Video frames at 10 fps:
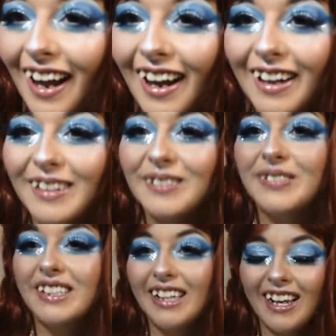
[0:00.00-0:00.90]

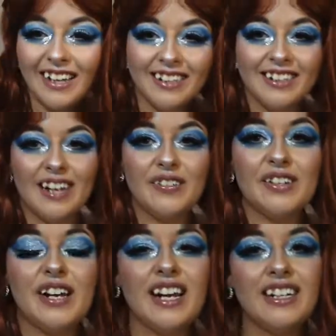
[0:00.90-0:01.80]
So yeah, if
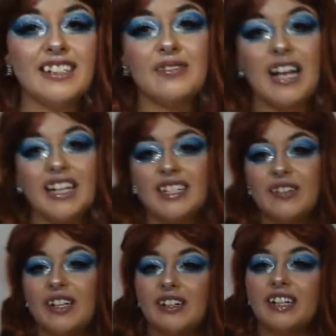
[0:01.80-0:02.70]
you guys, I'm gonna end
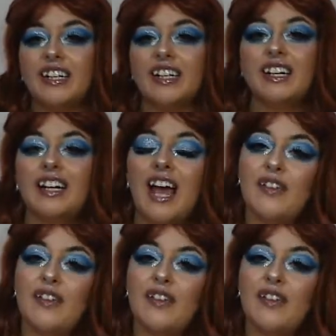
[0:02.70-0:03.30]
this video here.